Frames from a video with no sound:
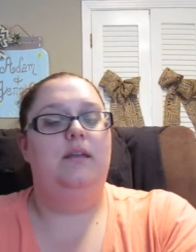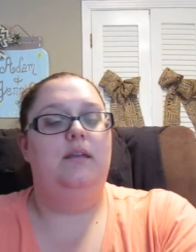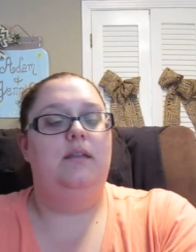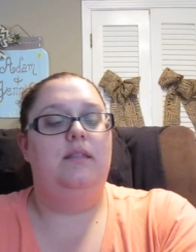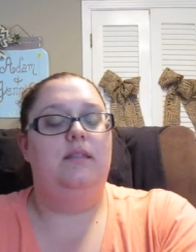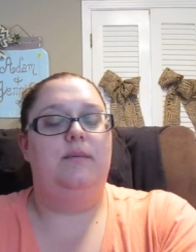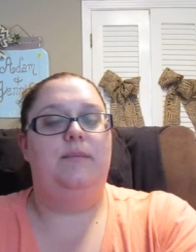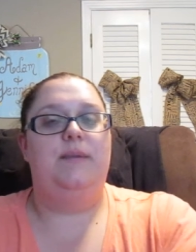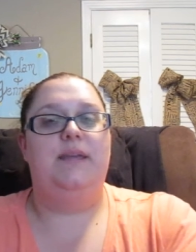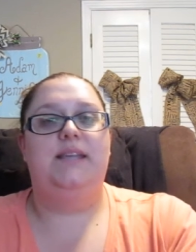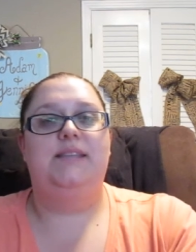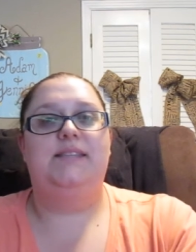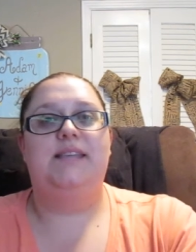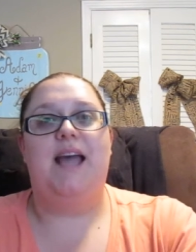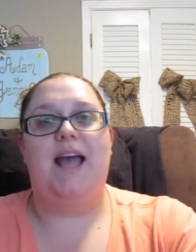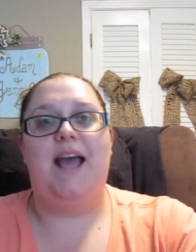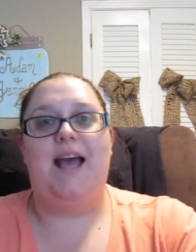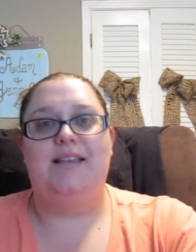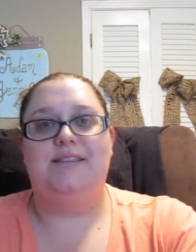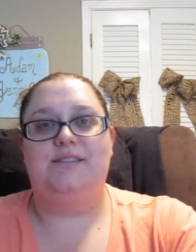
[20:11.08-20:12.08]
the biggest
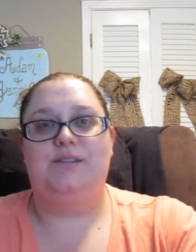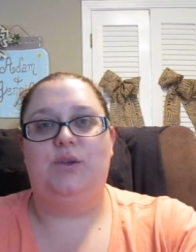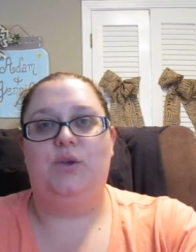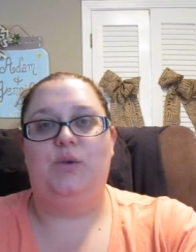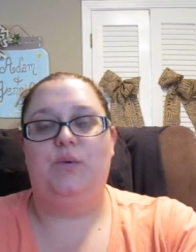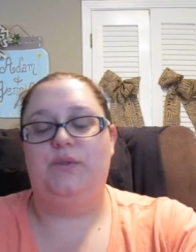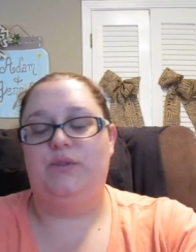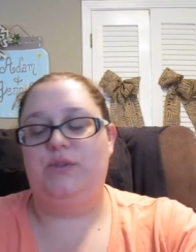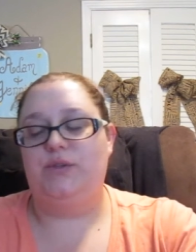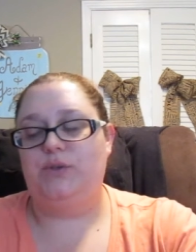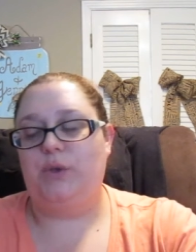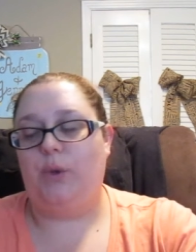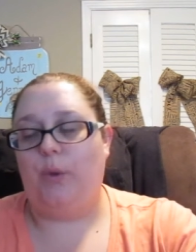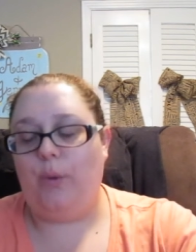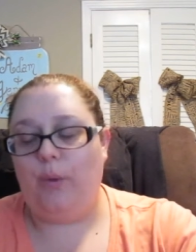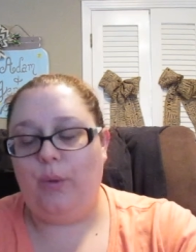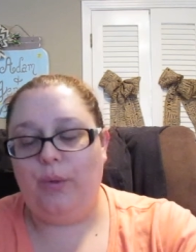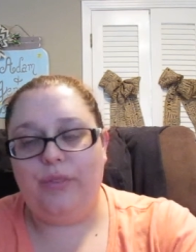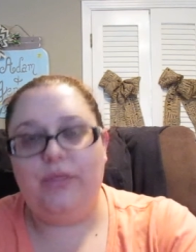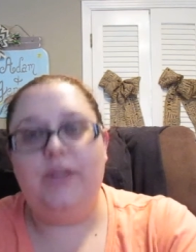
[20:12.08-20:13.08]
hassle with this
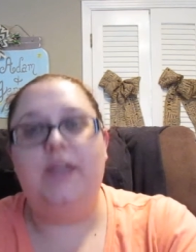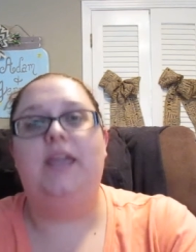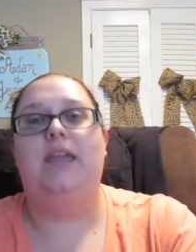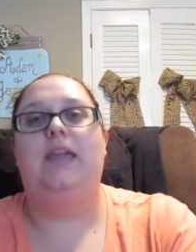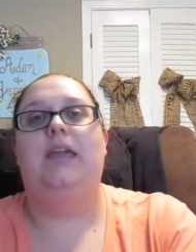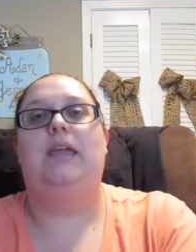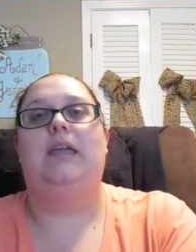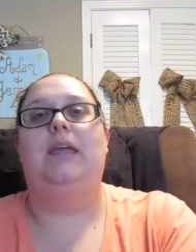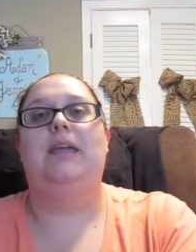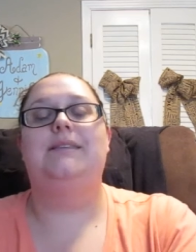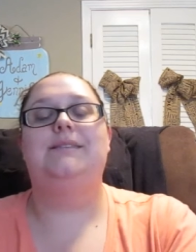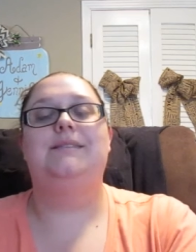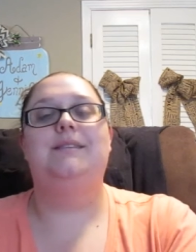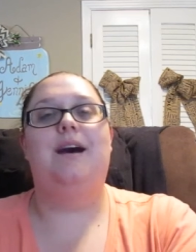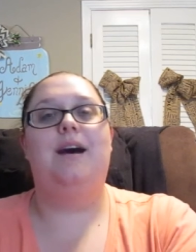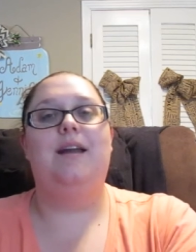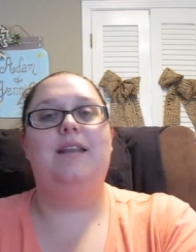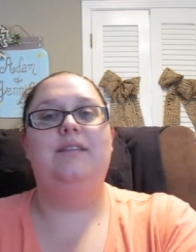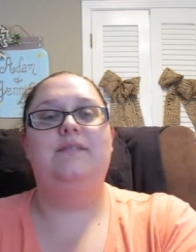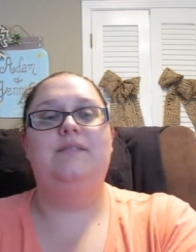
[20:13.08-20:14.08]
whole thing has
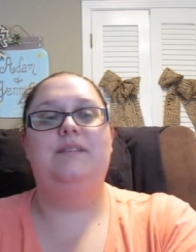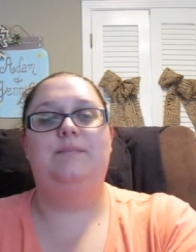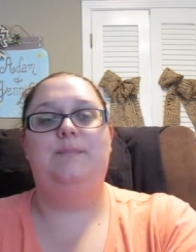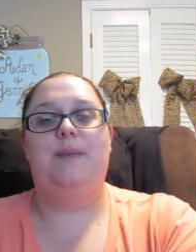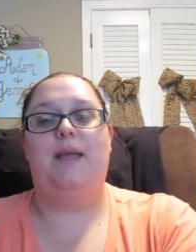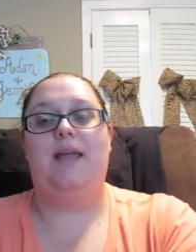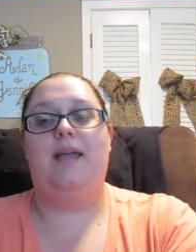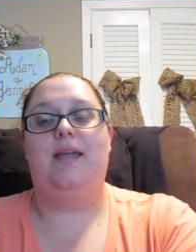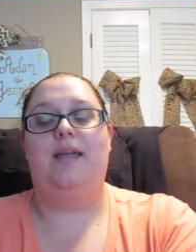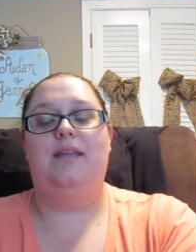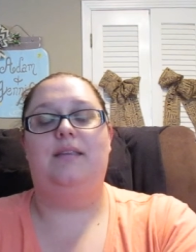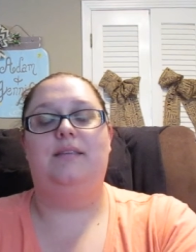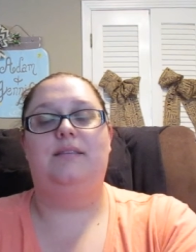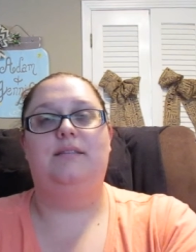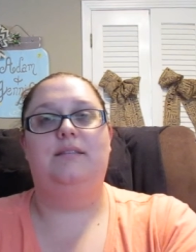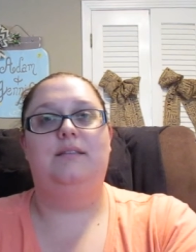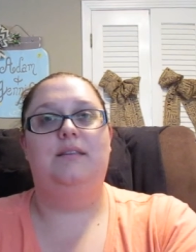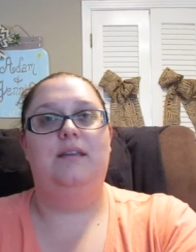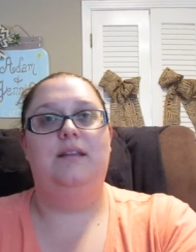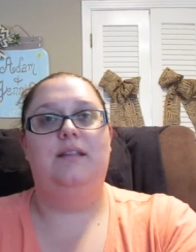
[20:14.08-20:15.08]
not even
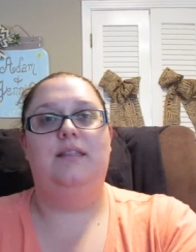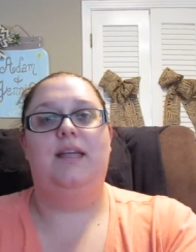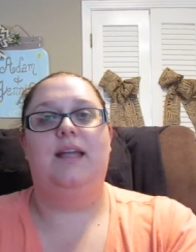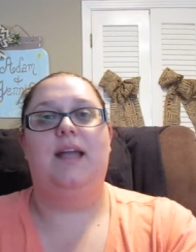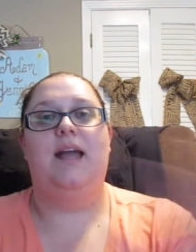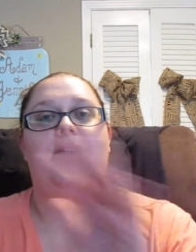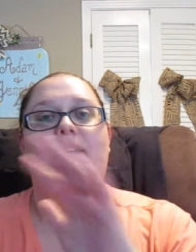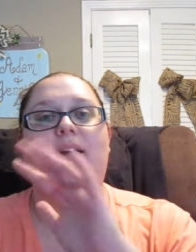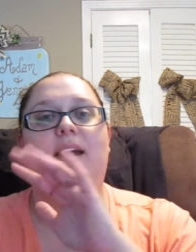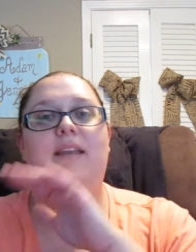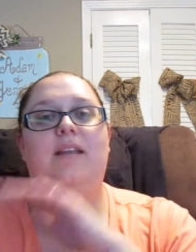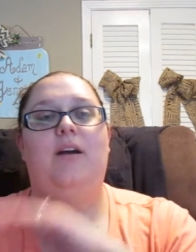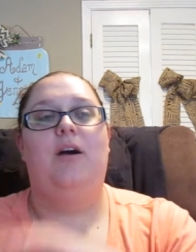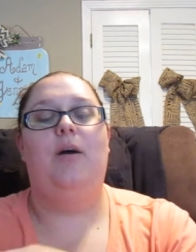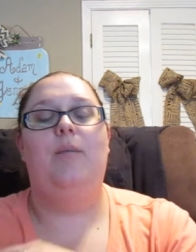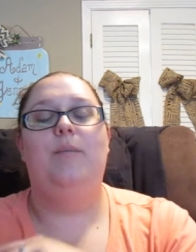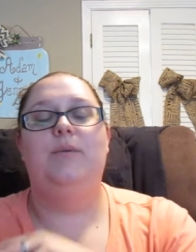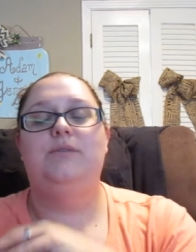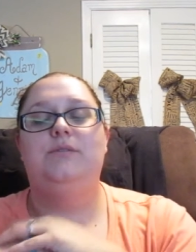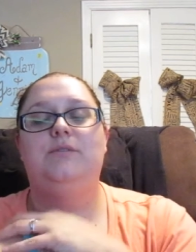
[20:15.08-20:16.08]
been, like, I've had
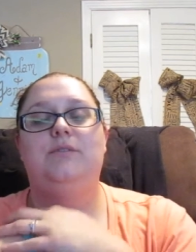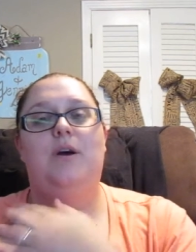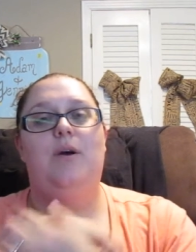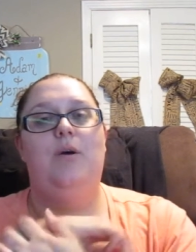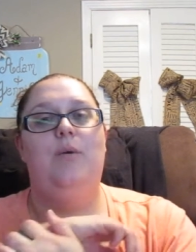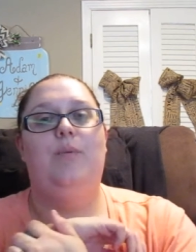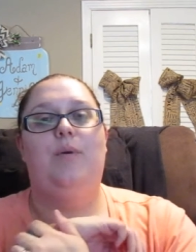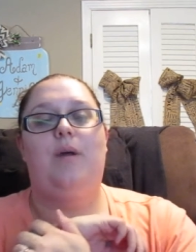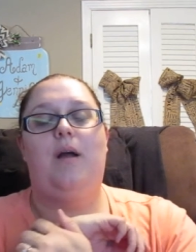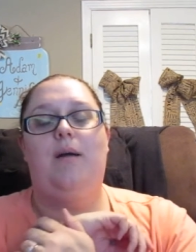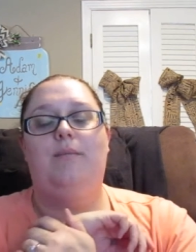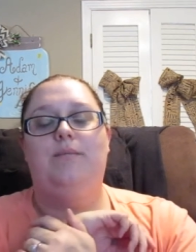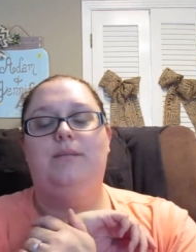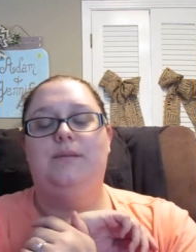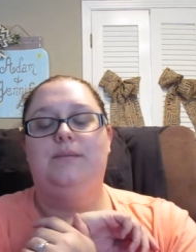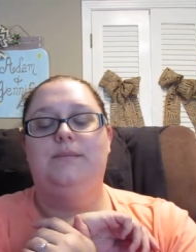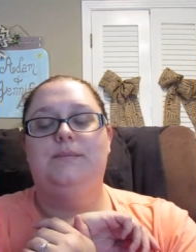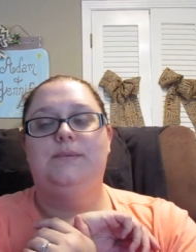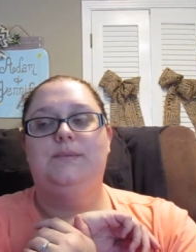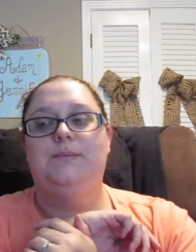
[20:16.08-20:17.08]
almost no
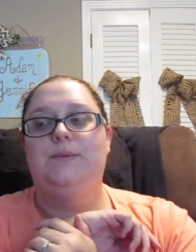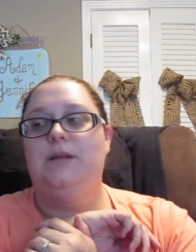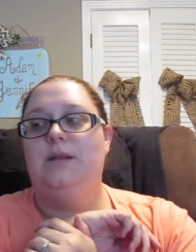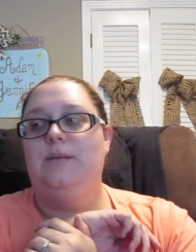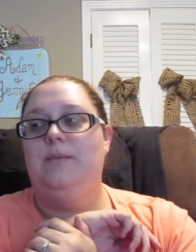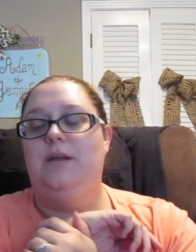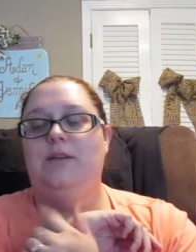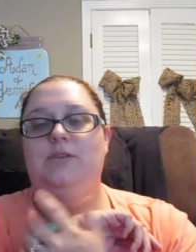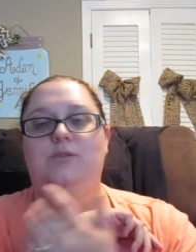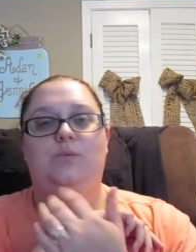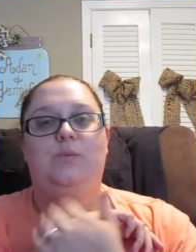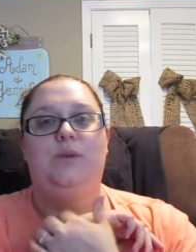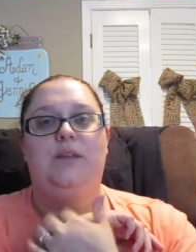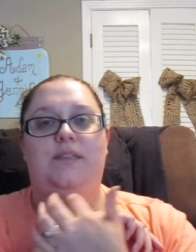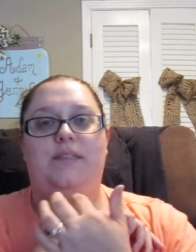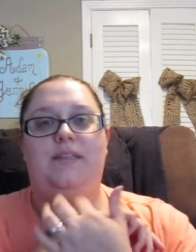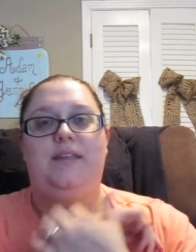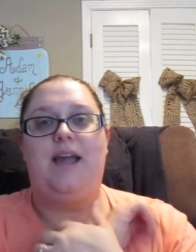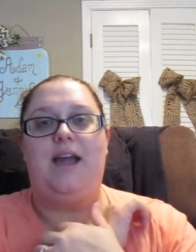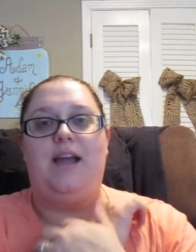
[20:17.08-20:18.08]
problems pretty much
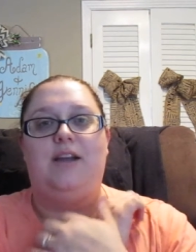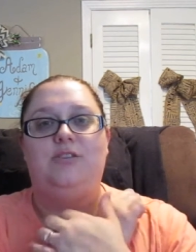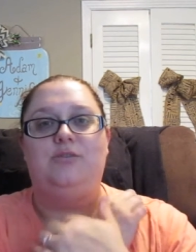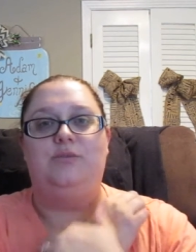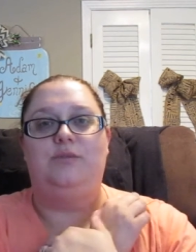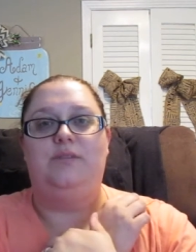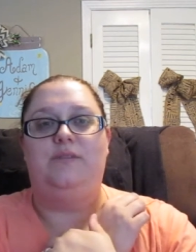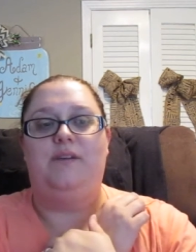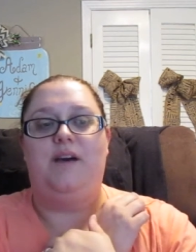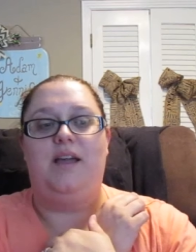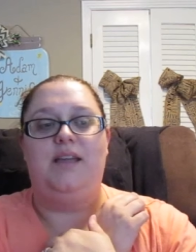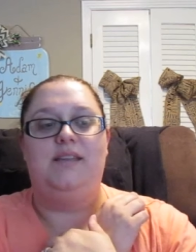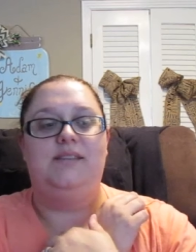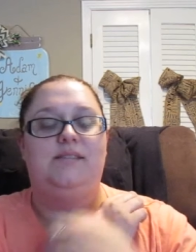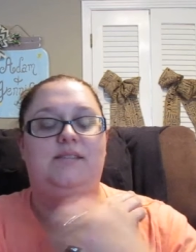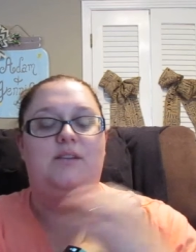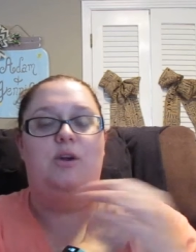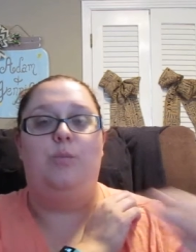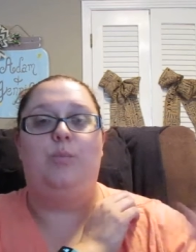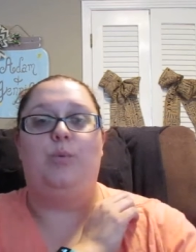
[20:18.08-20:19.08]
with the actual
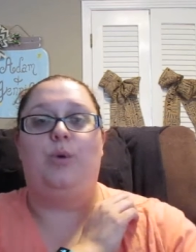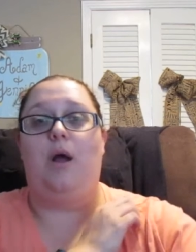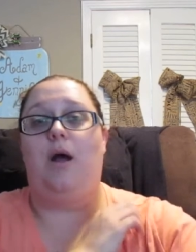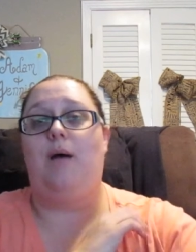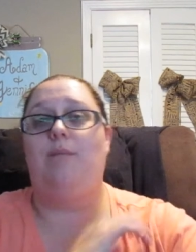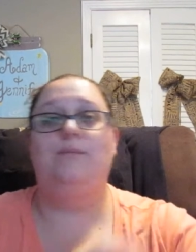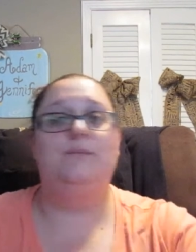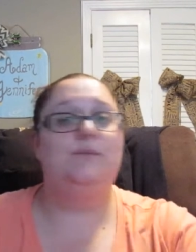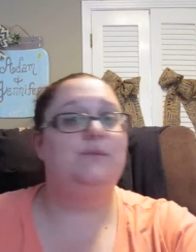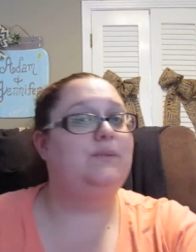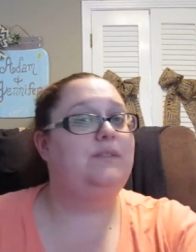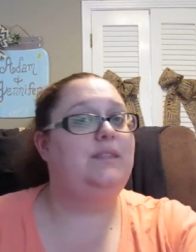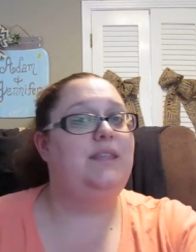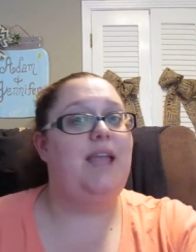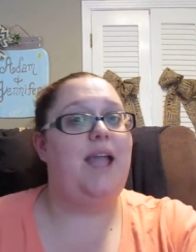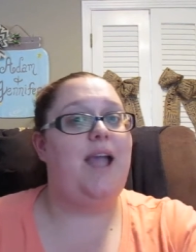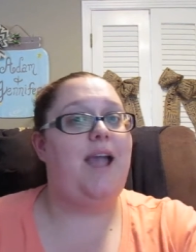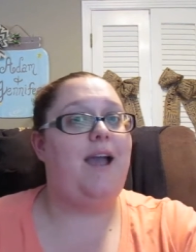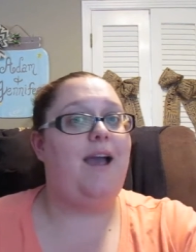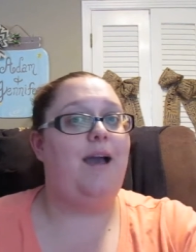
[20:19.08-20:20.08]
device. No problems with
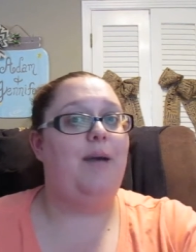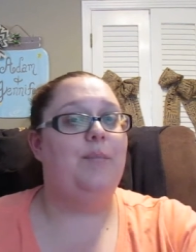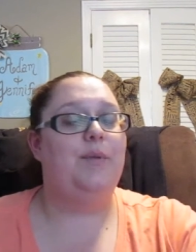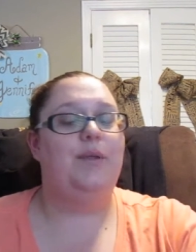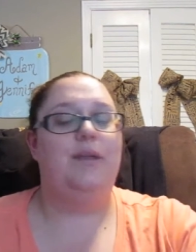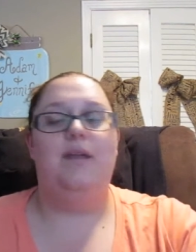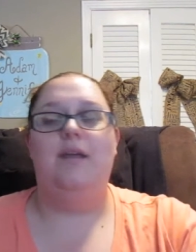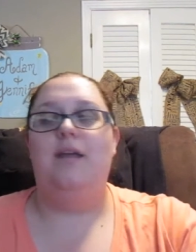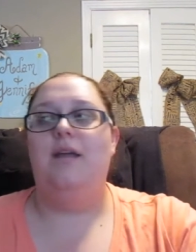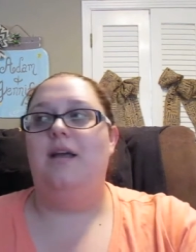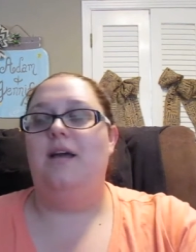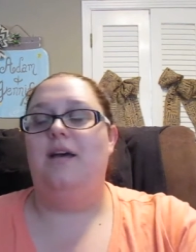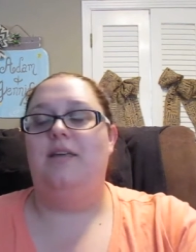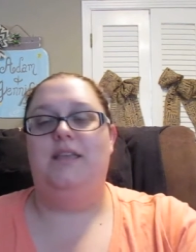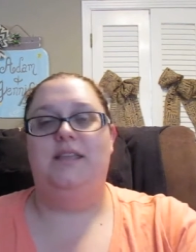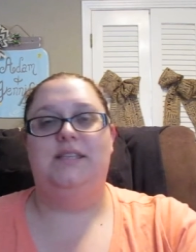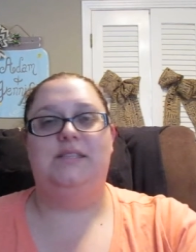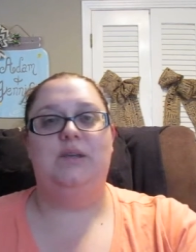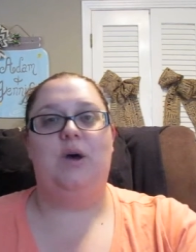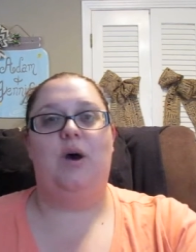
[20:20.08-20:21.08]
the app.
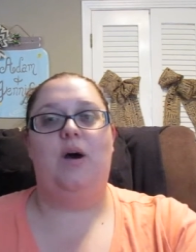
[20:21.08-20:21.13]
It's